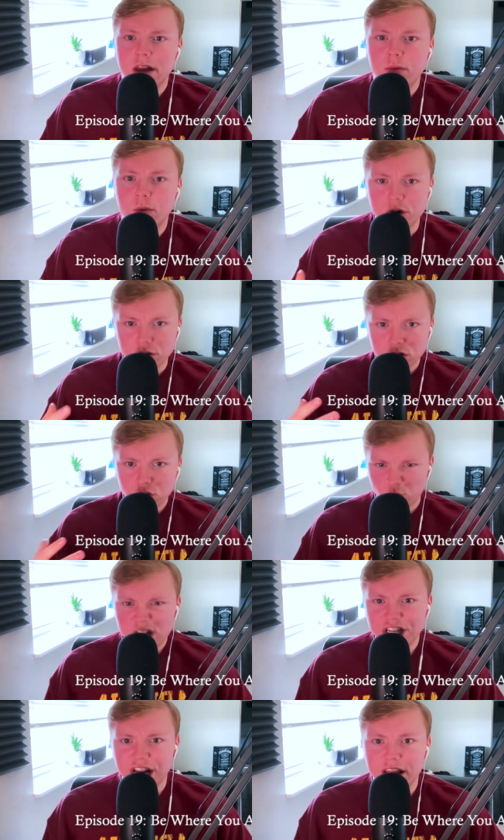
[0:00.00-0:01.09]
when you
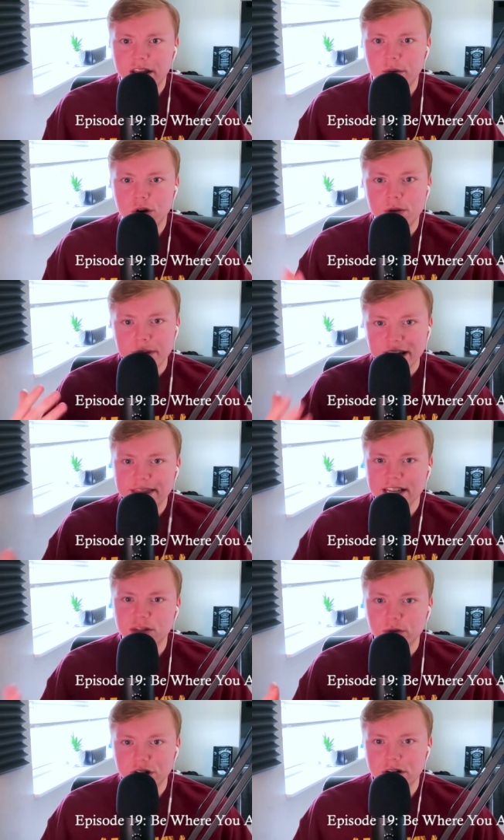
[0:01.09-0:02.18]
switch it, when you make that
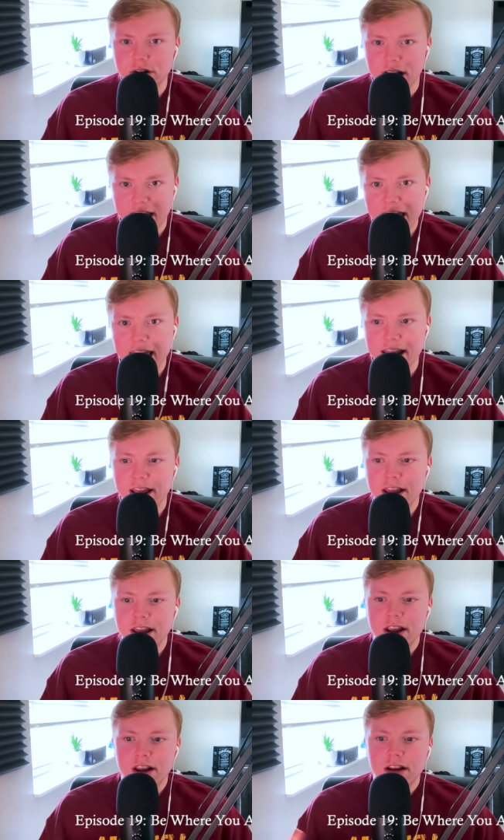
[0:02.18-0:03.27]
switch in your head,
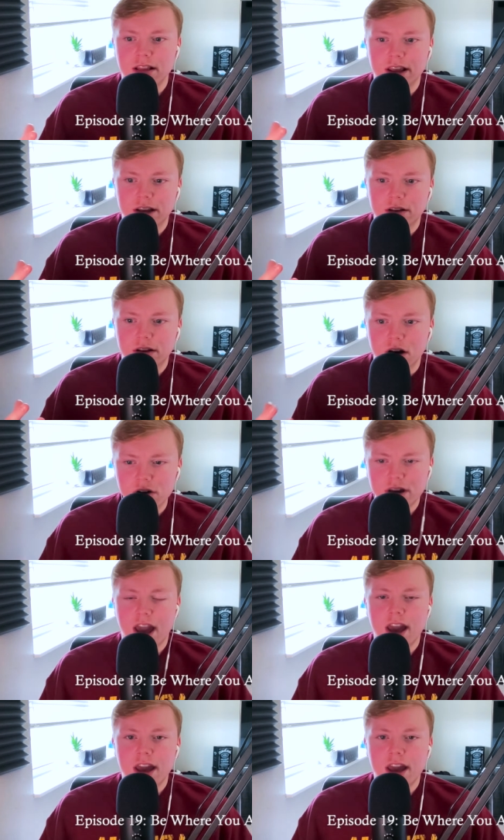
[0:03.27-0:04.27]
like, okay,